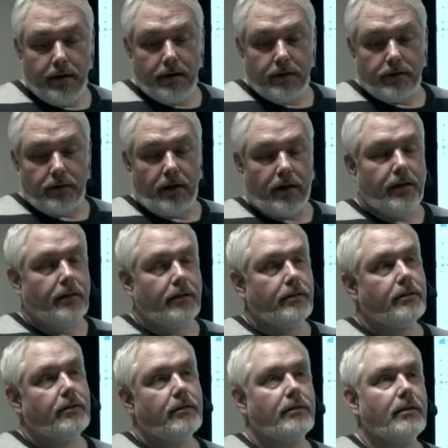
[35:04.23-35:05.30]
So that is
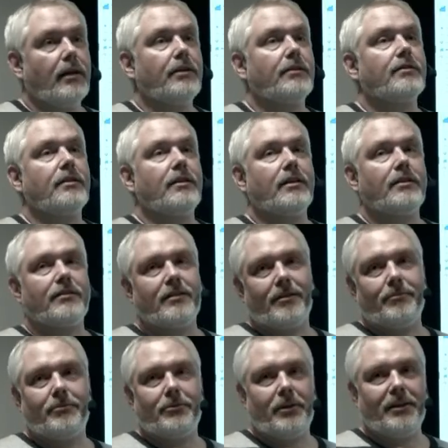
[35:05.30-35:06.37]
the next step,
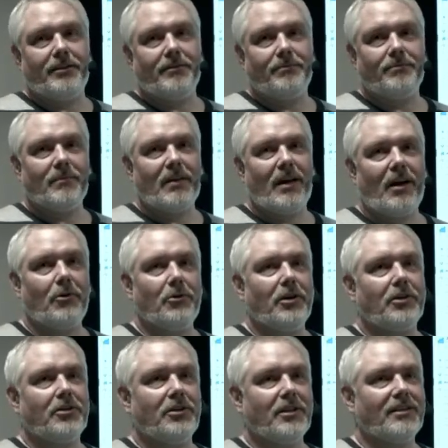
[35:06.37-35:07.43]
right? how do I
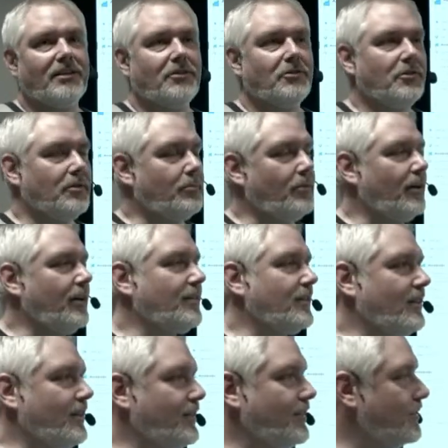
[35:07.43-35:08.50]
connect it to the pricing
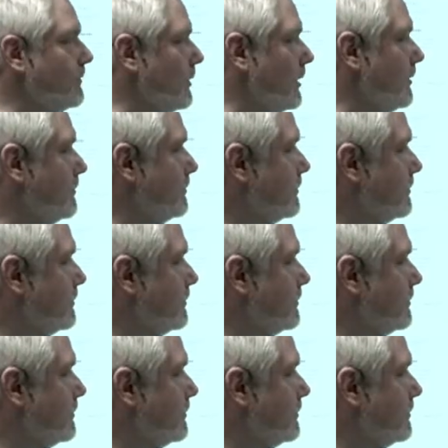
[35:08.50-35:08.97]
list? Well,